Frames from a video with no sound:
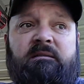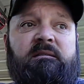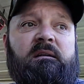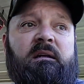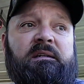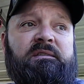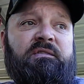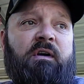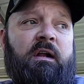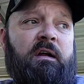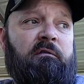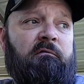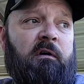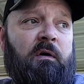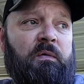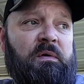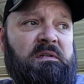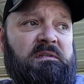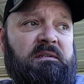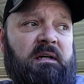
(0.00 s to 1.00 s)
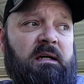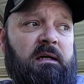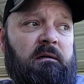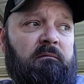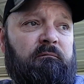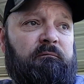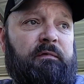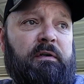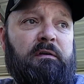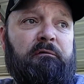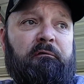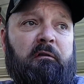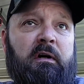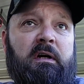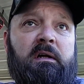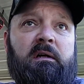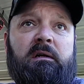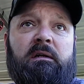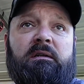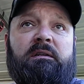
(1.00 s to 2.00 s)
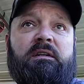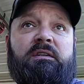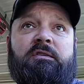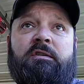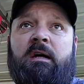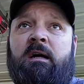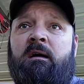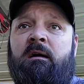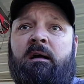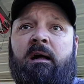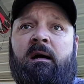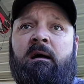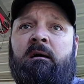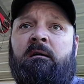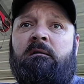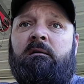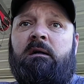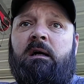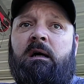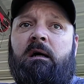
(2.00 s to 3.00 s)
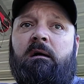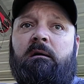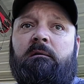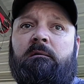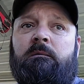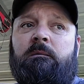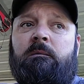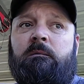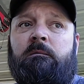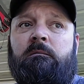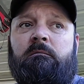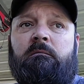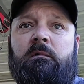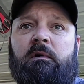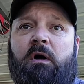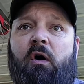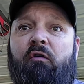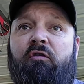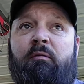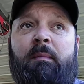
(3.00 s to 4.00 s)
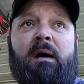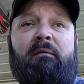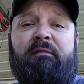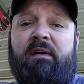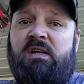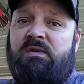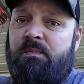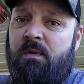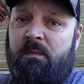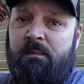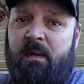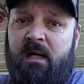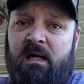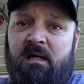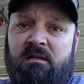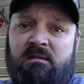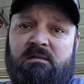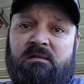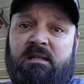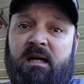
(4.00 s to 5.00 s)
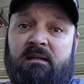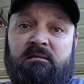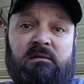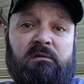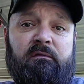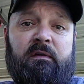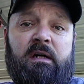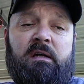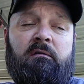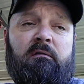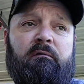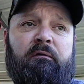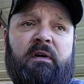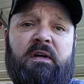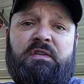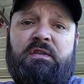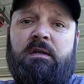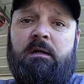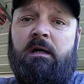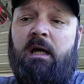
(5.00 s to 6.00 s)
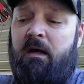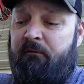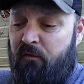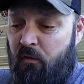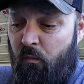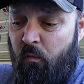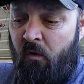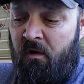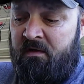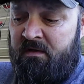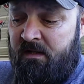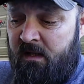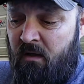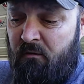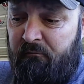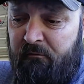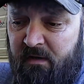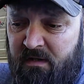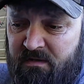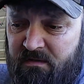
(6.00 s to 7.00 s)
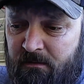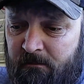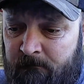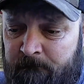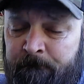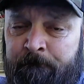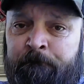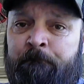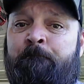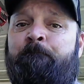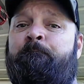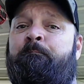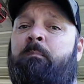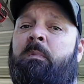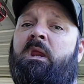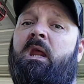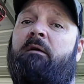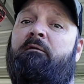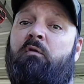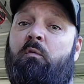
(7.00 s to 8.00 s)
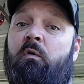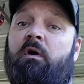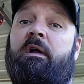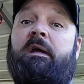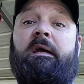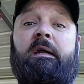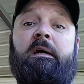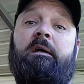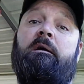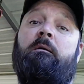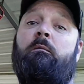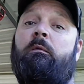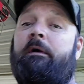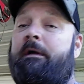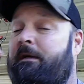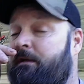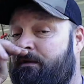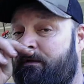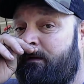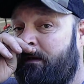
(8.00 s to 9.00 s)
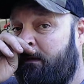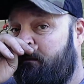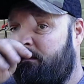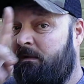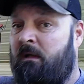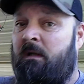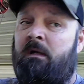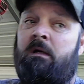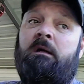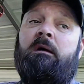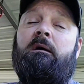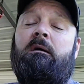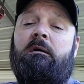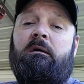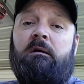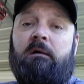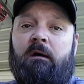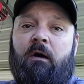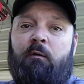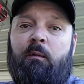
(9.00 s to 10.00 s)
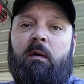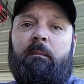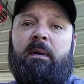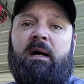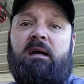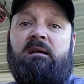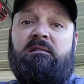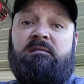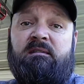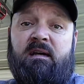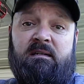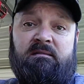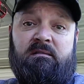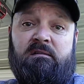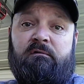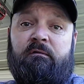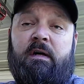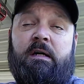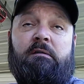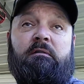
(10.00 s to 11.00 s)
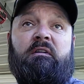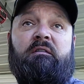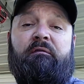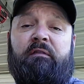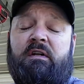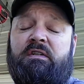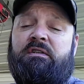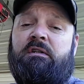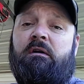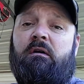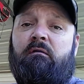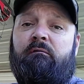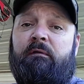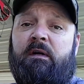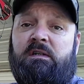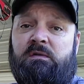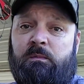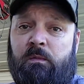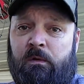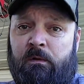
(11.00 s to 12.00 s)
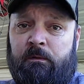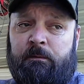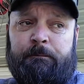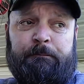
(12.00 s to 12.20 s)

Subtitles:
let's try to grow this thing. Feel free to share it out. Go over to my Facebook page, Texas Veteran Fishing. If you want to go fishing, if you want to get in on one of these trips, go to my page, Texas Veteran Fishing on Facebook.